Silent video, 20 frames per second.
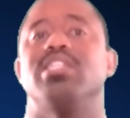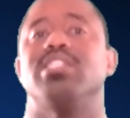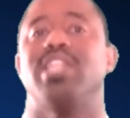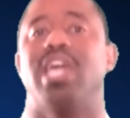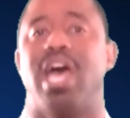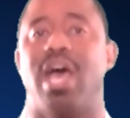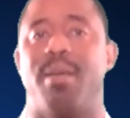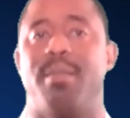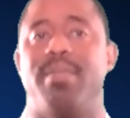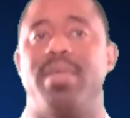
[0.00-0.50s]
does
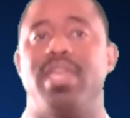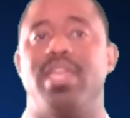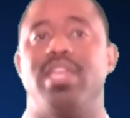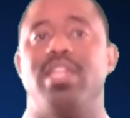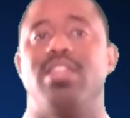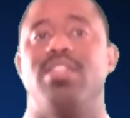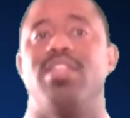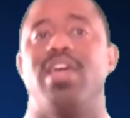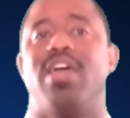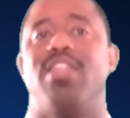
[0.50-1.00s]
not
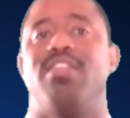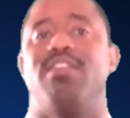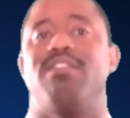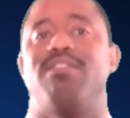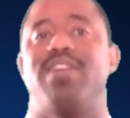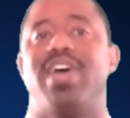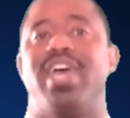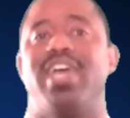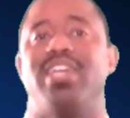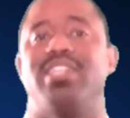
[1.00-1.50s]
mean that the
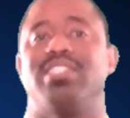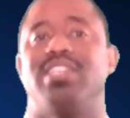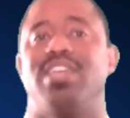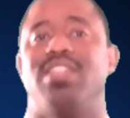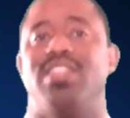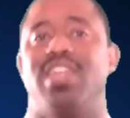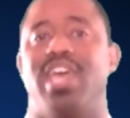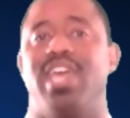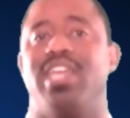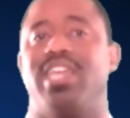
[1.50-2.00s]
facts
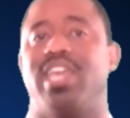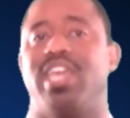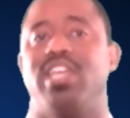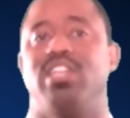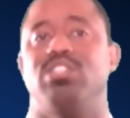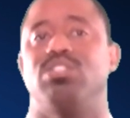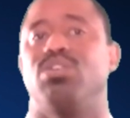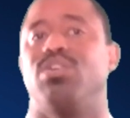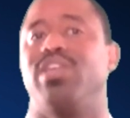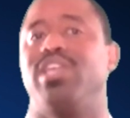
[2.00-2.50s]
in that
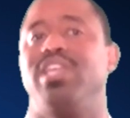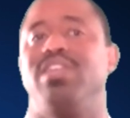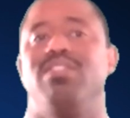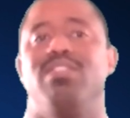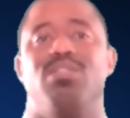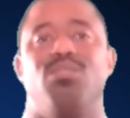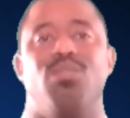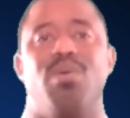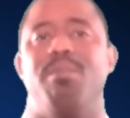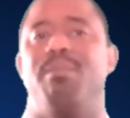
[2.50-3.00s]
case are
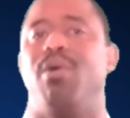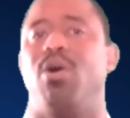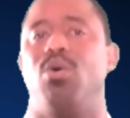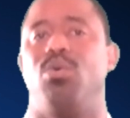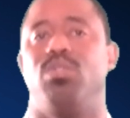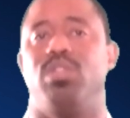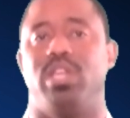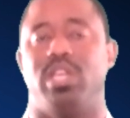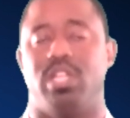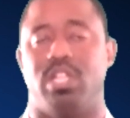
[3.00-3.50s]
even
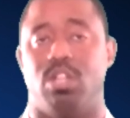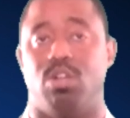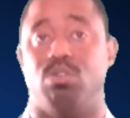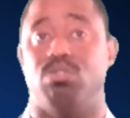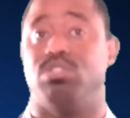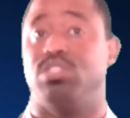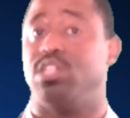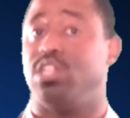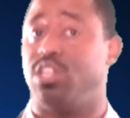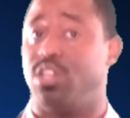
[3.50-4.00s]
remotely
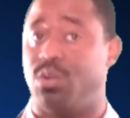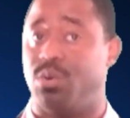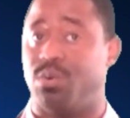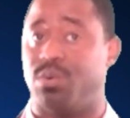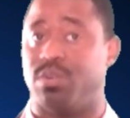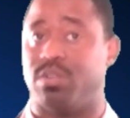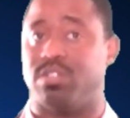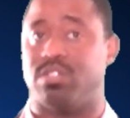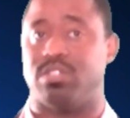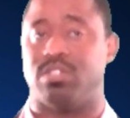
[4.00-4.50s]
close to
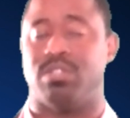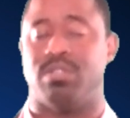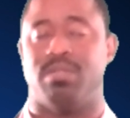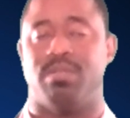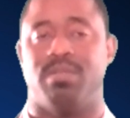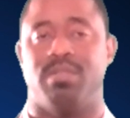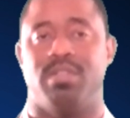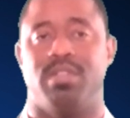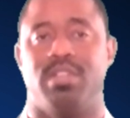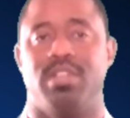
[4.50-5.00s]
yours.
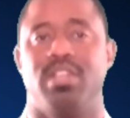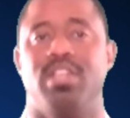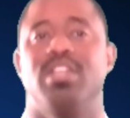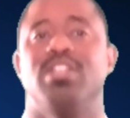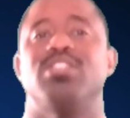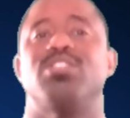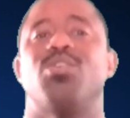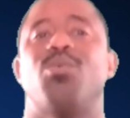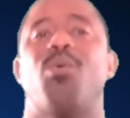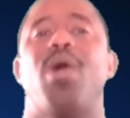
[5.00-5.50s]

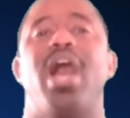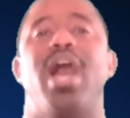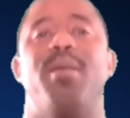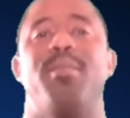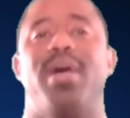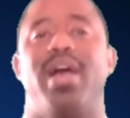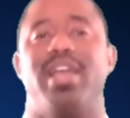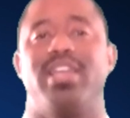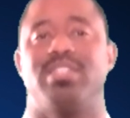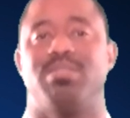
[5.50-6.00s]
So why
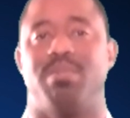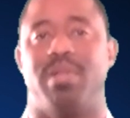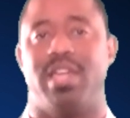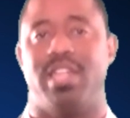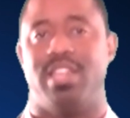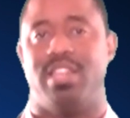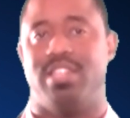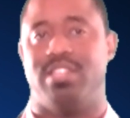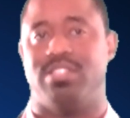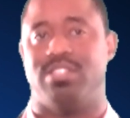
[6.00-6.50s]
am I
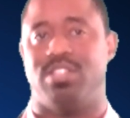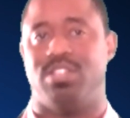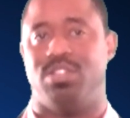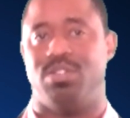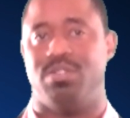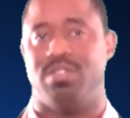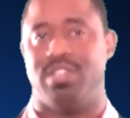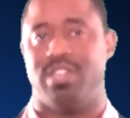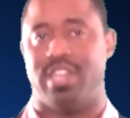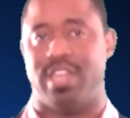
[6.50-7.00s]
explaining this to
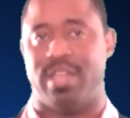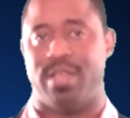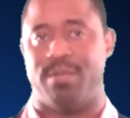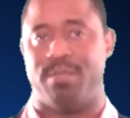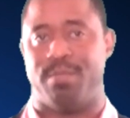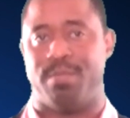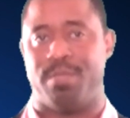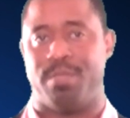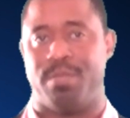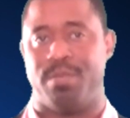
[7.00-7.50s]
you
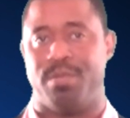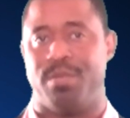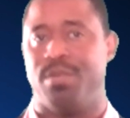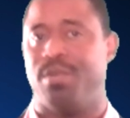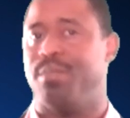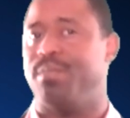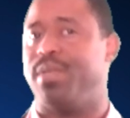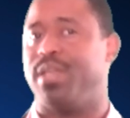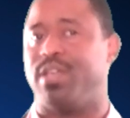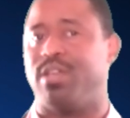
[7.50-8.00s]
today?
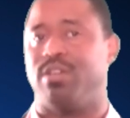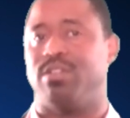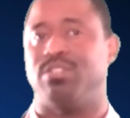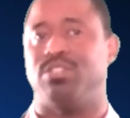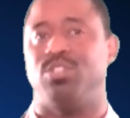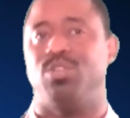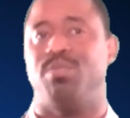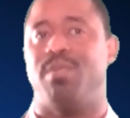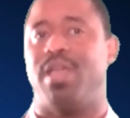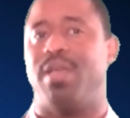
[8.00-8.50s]

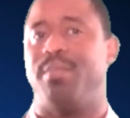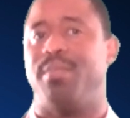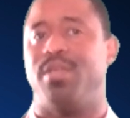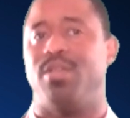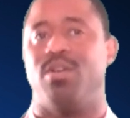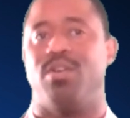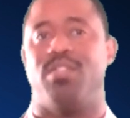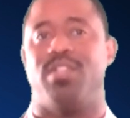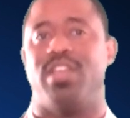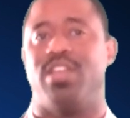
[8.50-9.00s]
Because you may
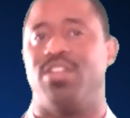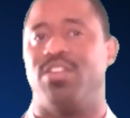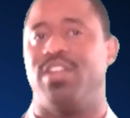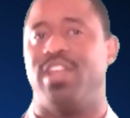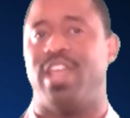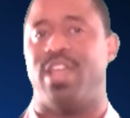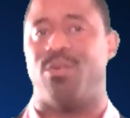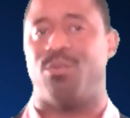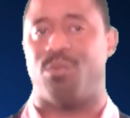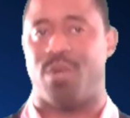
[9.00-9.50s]
be on the
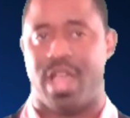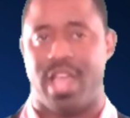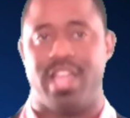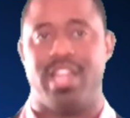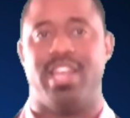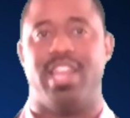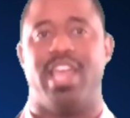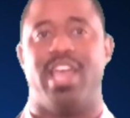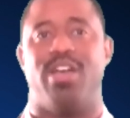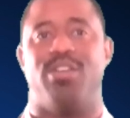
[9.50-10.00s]
internet
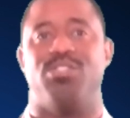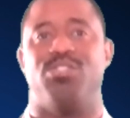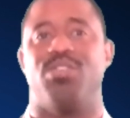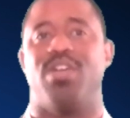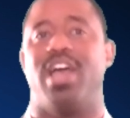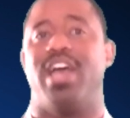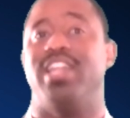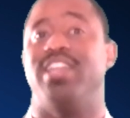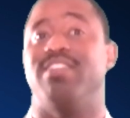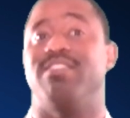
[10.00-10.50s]
right now
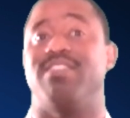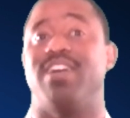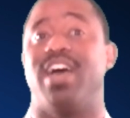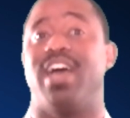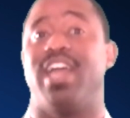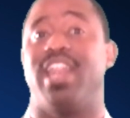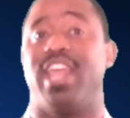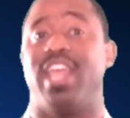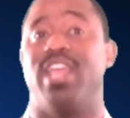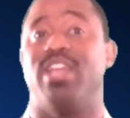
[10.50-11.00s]
trying to
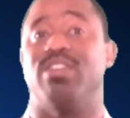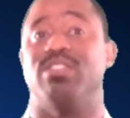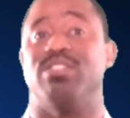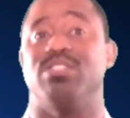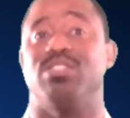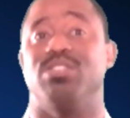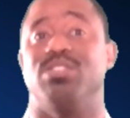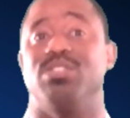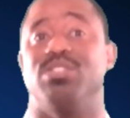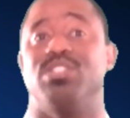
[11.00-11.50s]
find
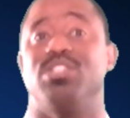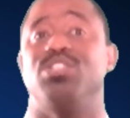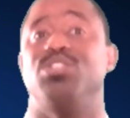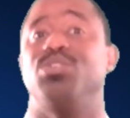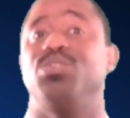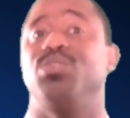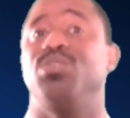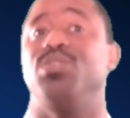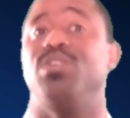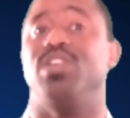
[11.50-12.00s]
answers
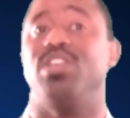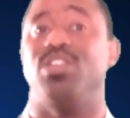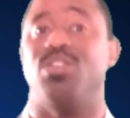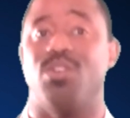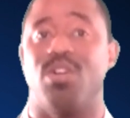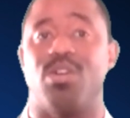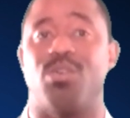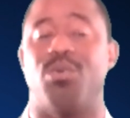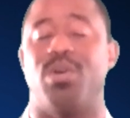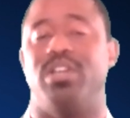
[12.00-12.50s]
to
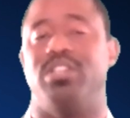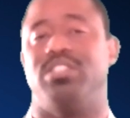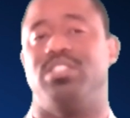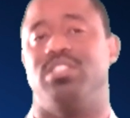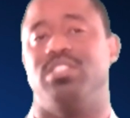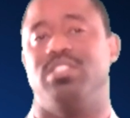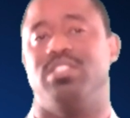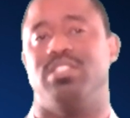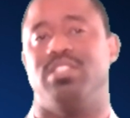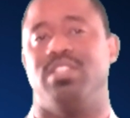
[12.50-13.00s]
your
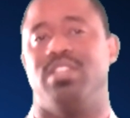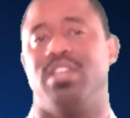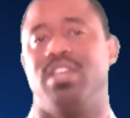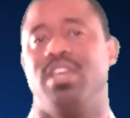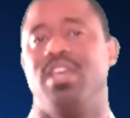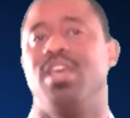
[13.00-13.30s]
questions.